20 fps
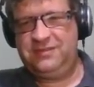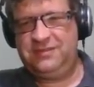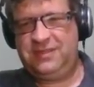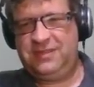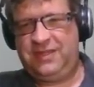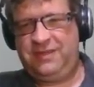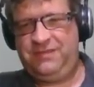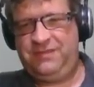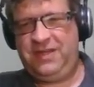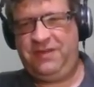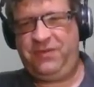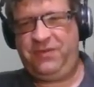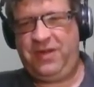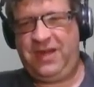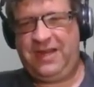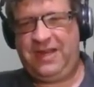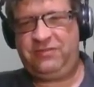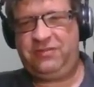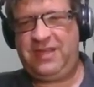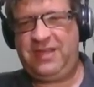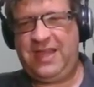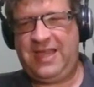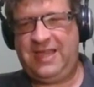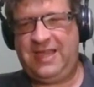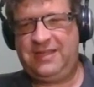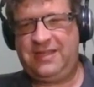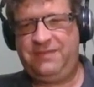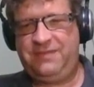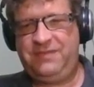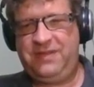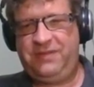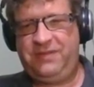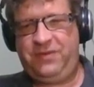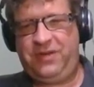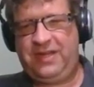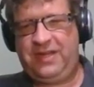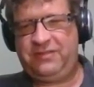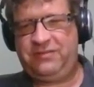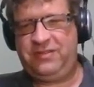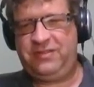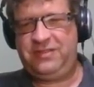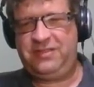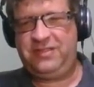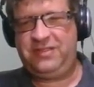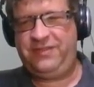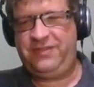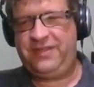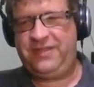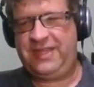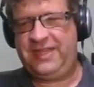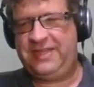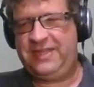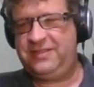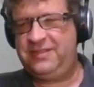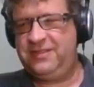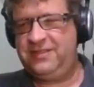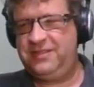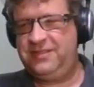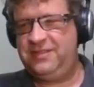I've never actually done that.